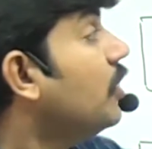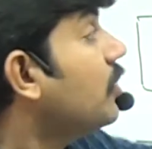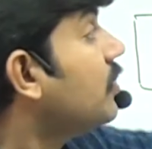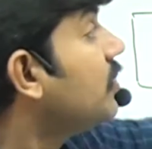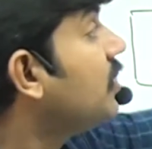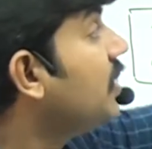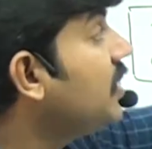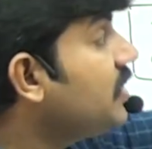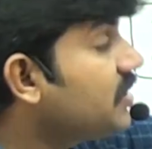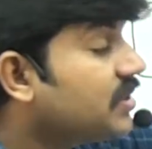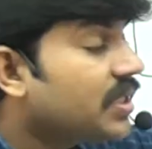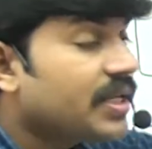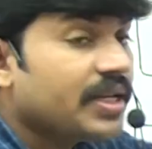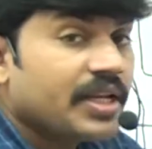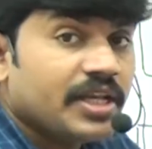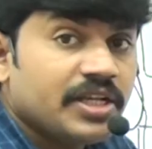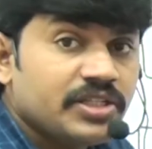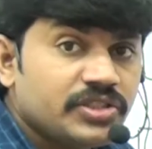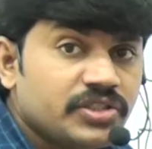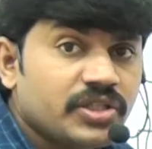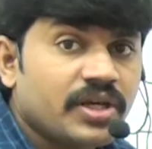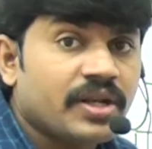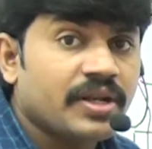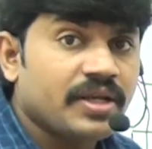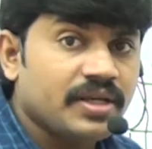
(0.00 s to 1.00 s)
This
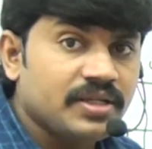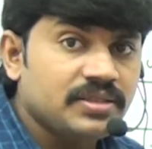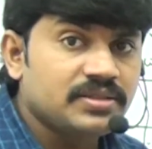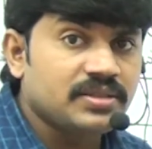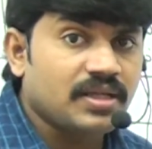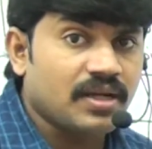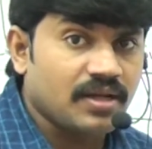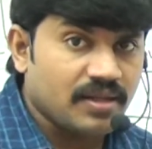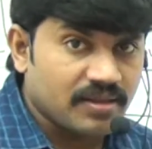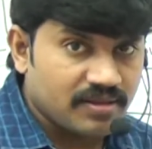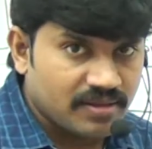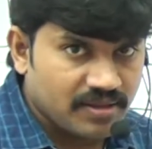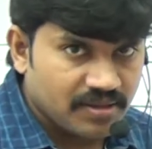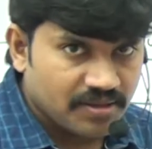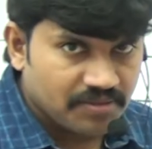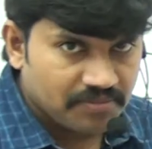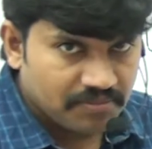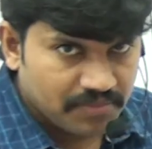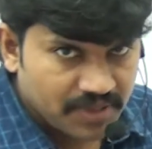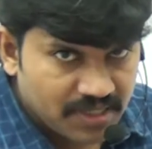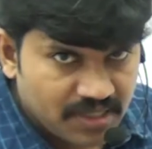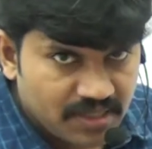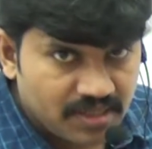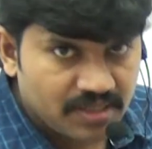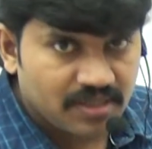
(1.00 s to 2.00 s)
nature is nothing
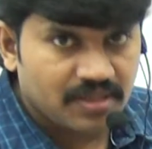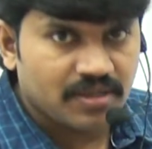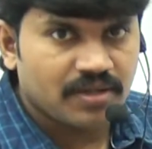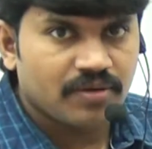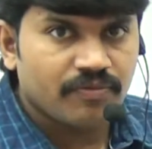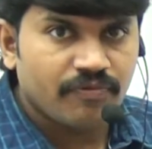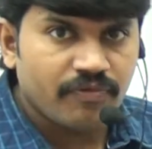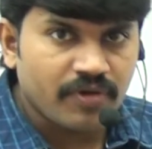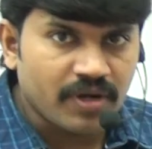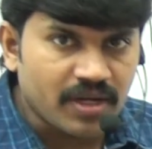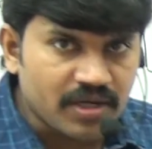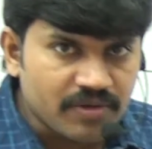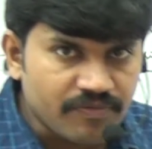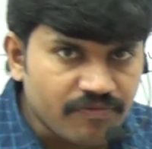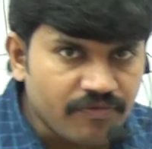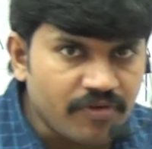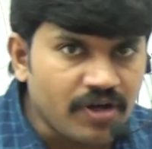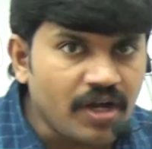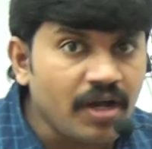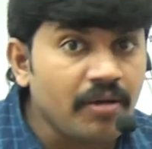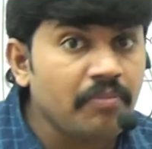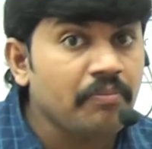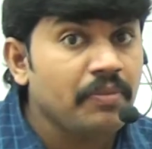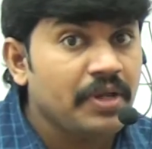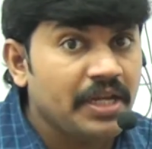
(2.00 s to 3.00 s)
but
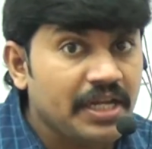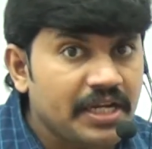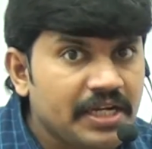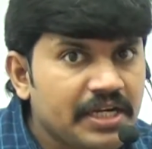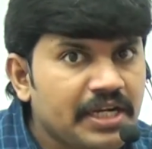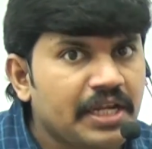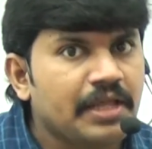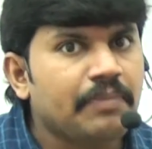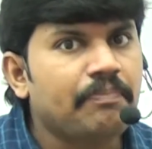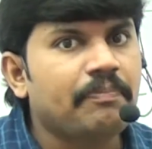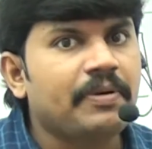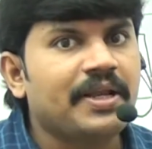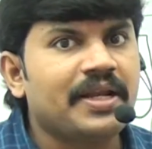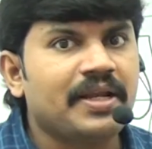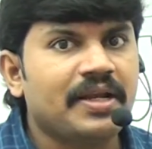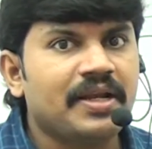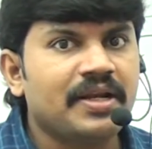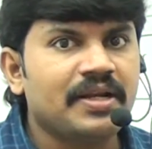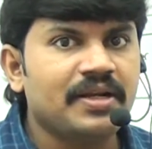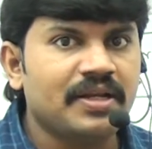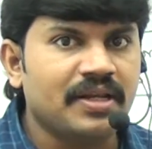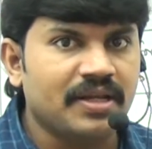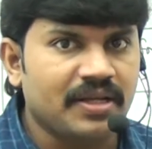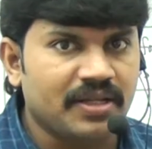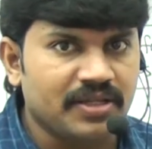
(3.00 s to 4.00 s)
platform
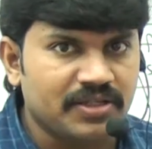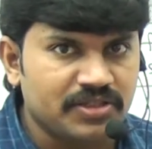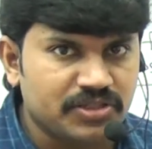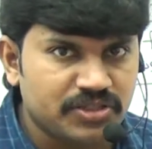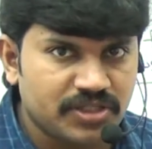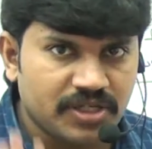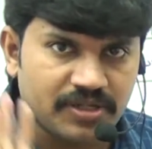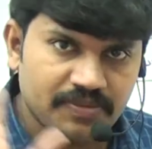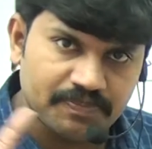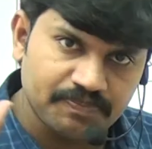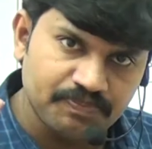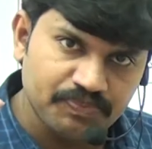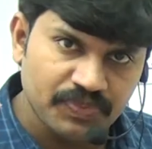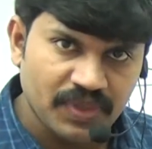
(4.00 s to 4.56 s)
independent nature.